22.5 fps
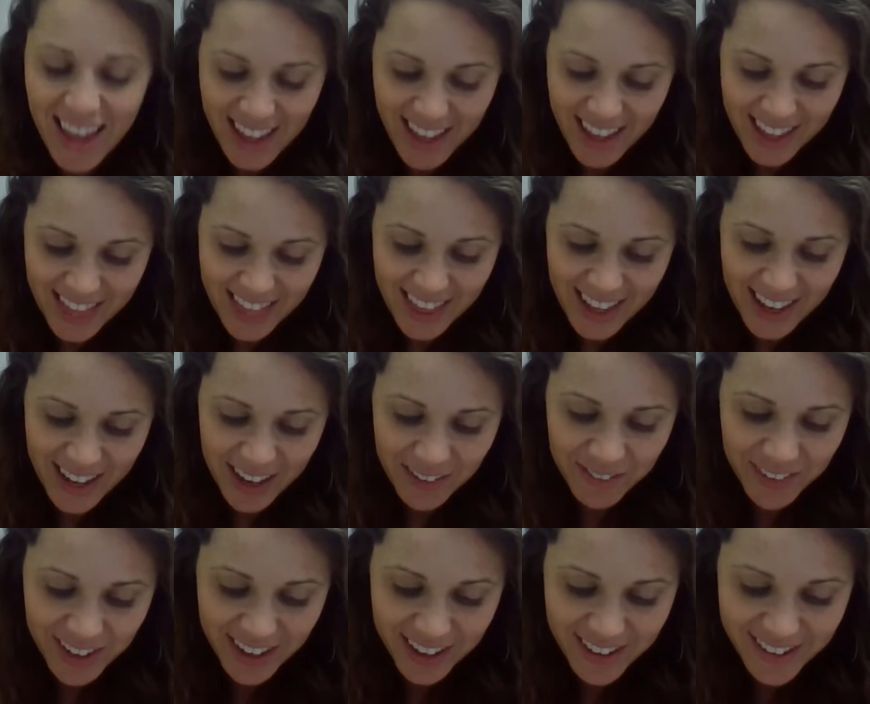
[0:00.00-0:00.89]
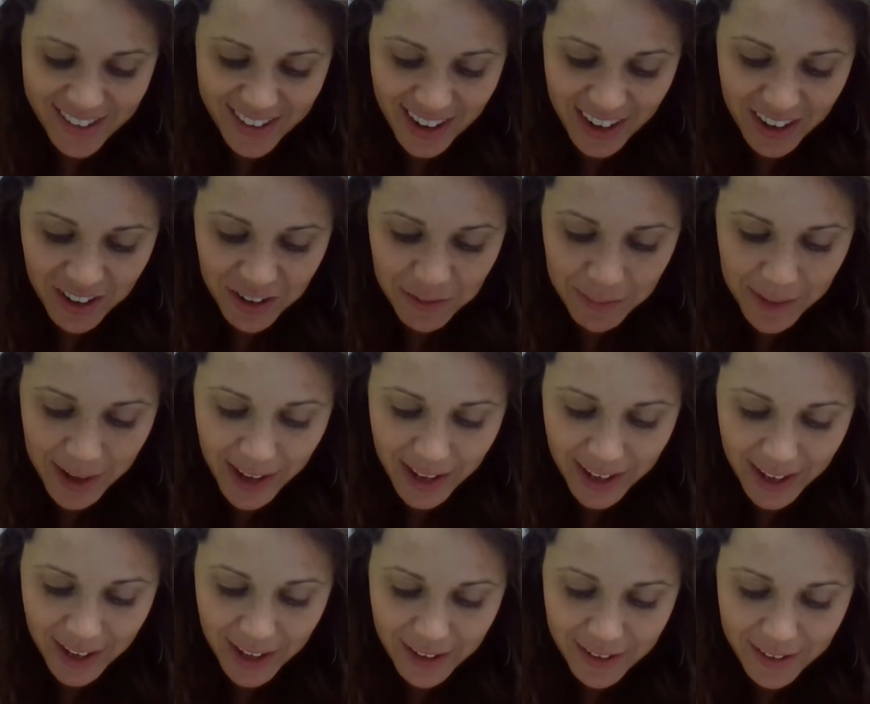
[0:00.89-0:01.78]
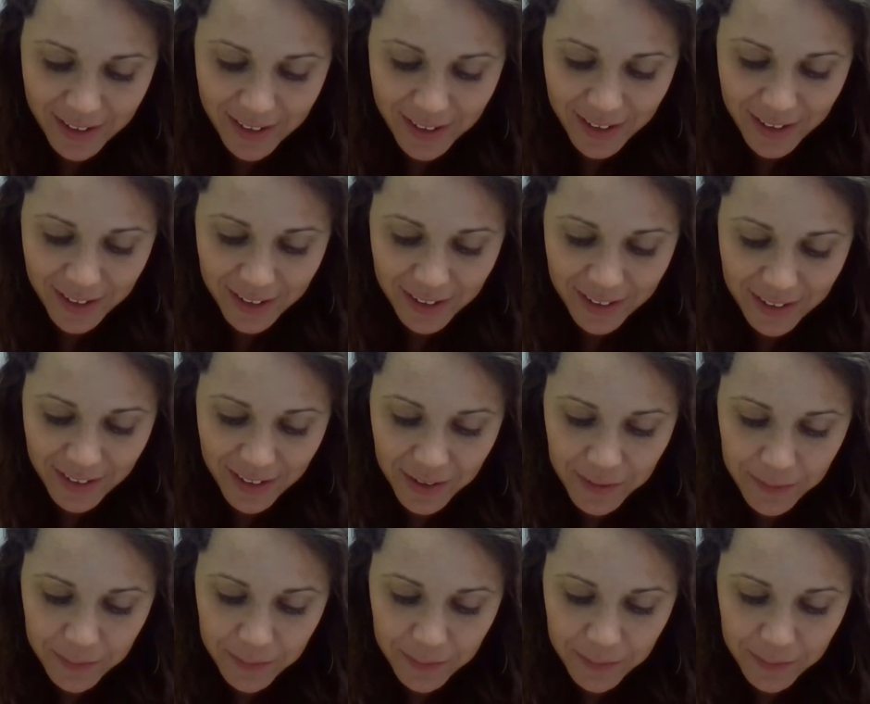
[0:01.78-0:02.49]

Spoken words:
I think I'm going to change mine into